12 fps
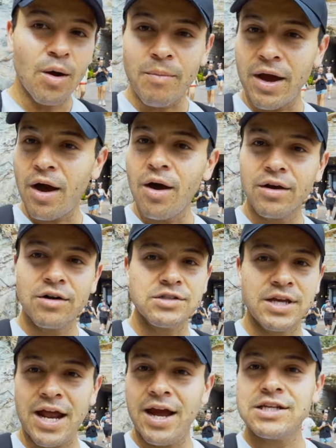my
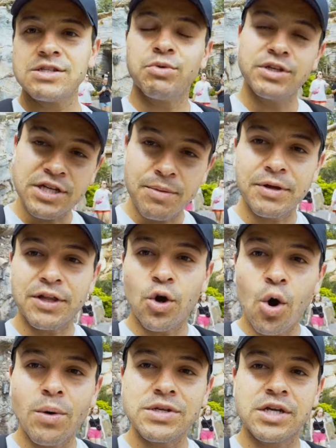uncles and aunts, we typically
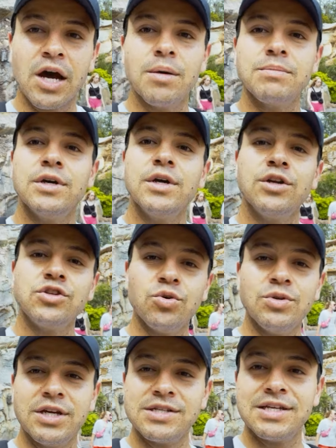always come
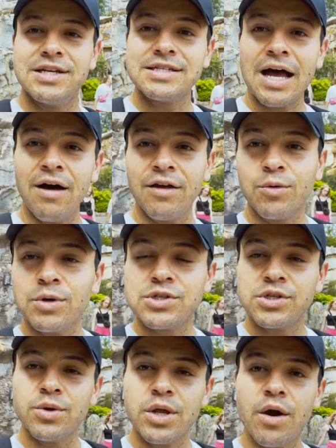to Disney's Hollywood
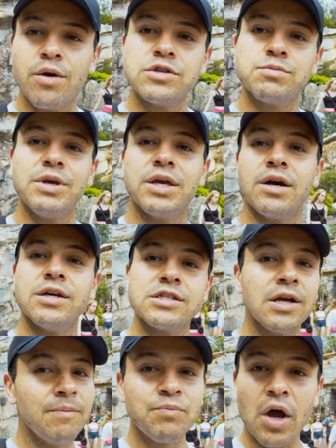Studios
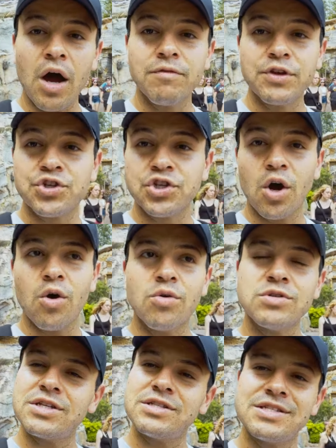because of the
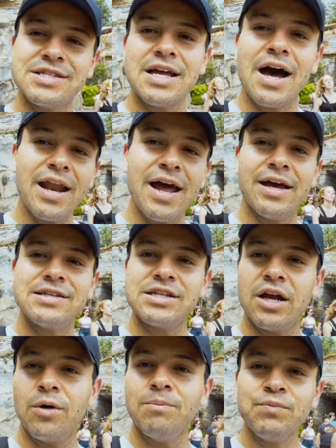shows. It's not as,
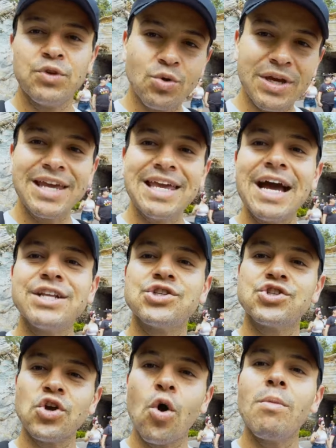you know, you can get
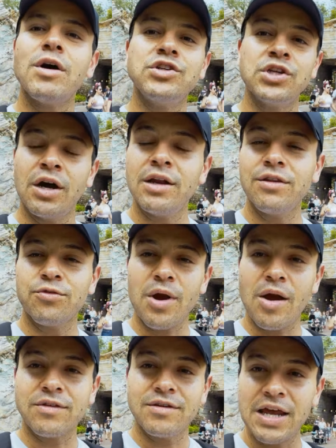so much done
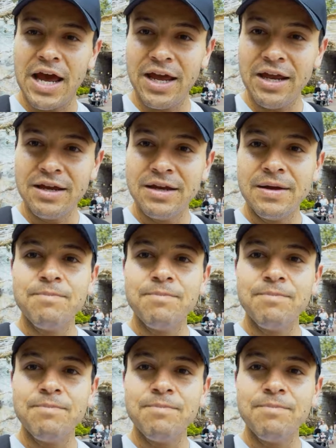throughout the day.